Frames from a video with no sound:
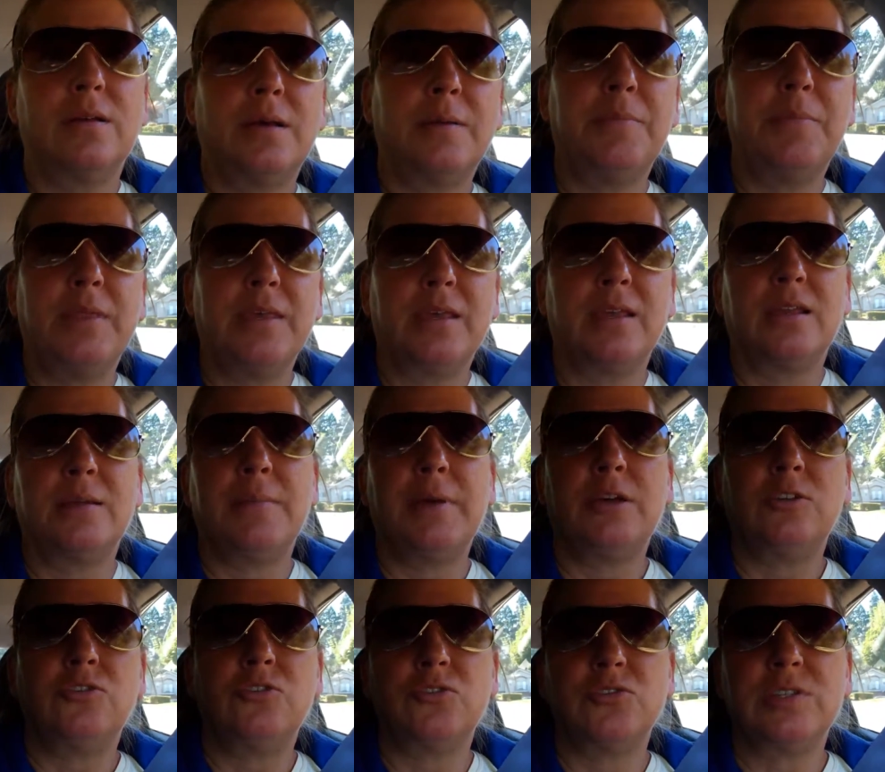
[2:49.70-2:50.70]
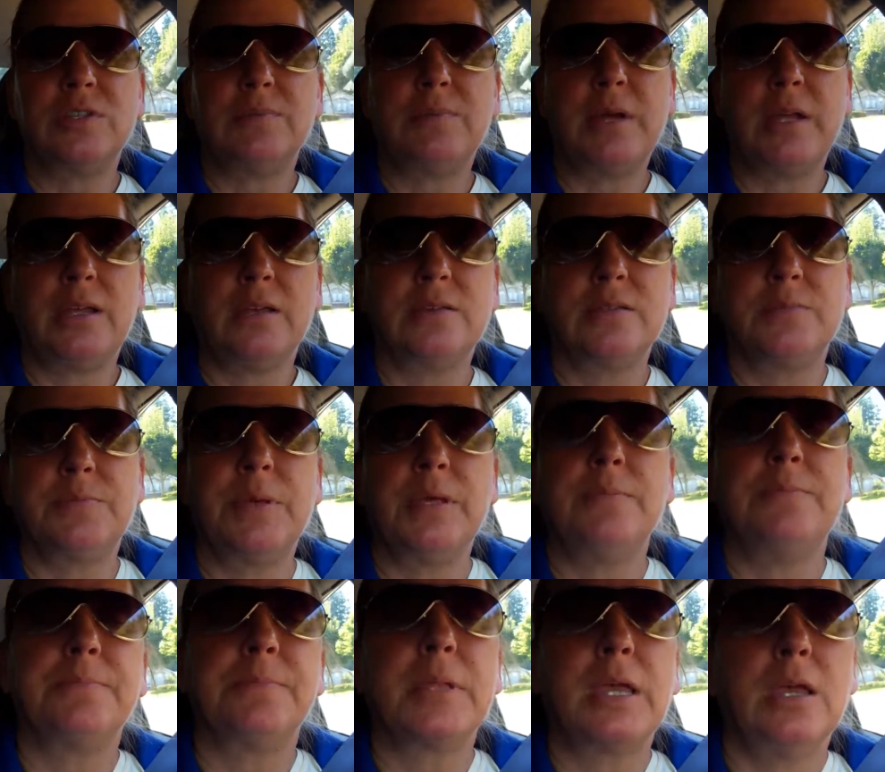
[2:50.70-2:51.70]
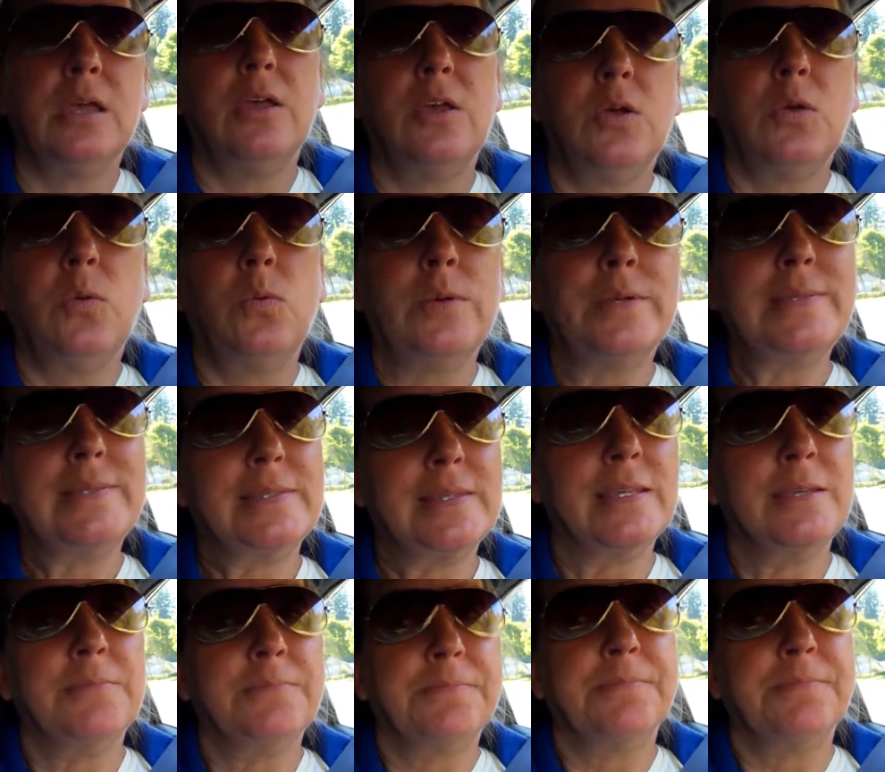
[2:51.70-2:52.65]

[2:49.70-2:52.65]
I'm thinking about Jersey Mike's, but we'll see.